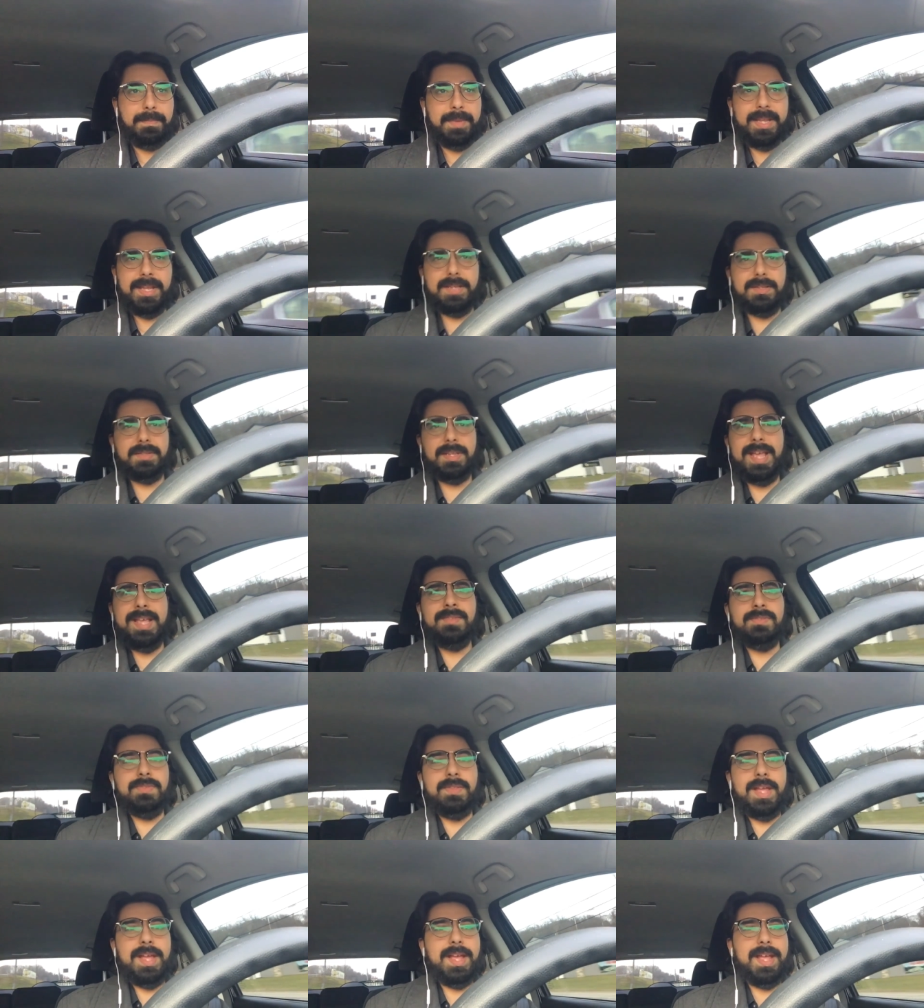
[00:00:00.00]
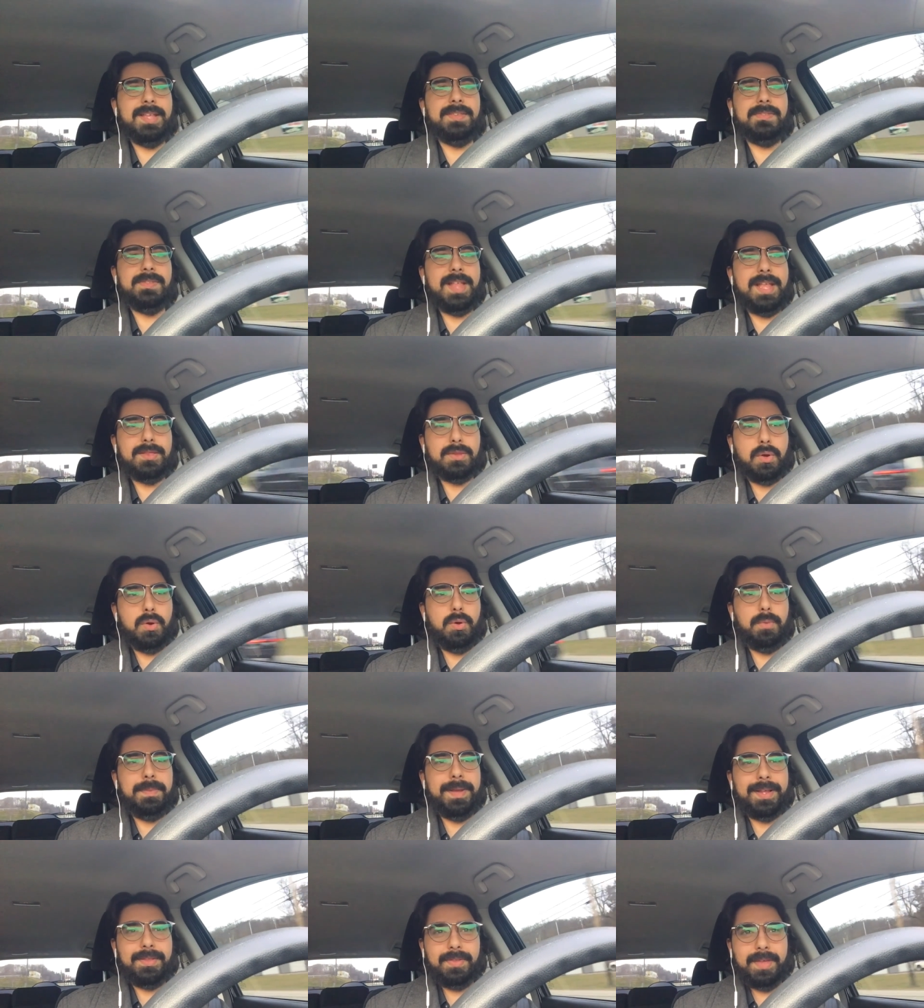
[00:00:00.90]
Because isn't that isn't that the whole
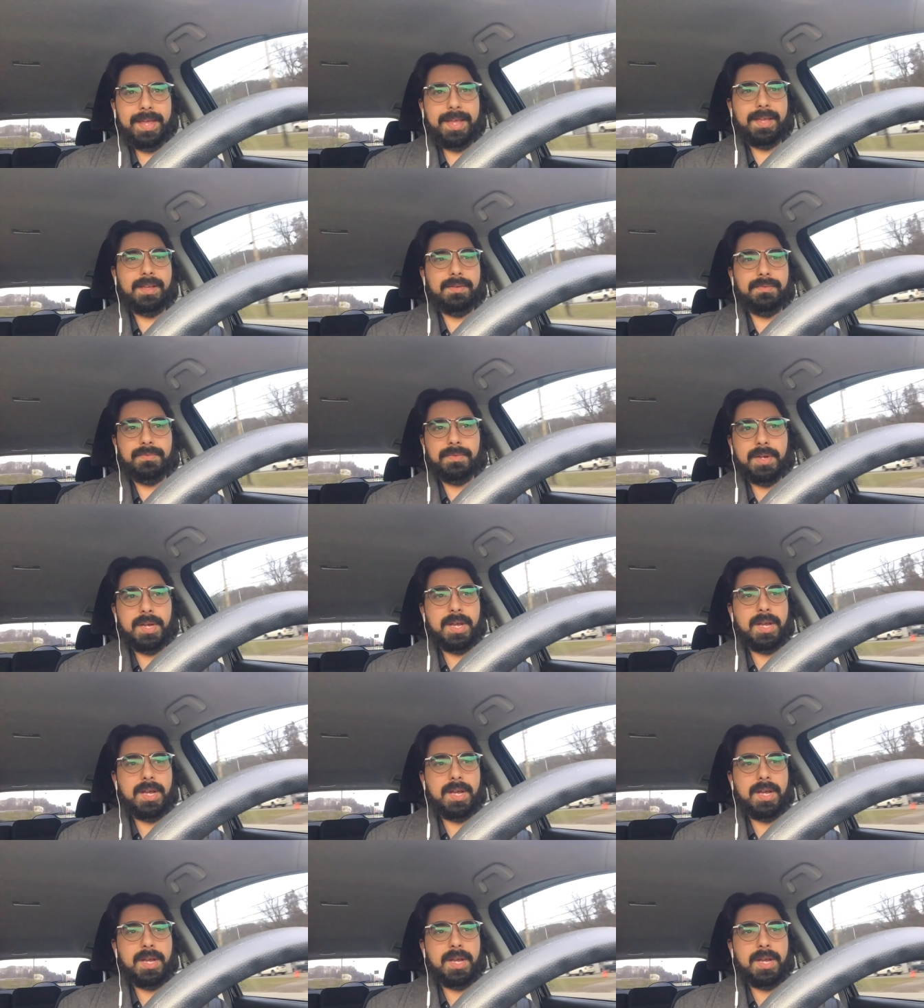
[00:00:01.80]
big thing of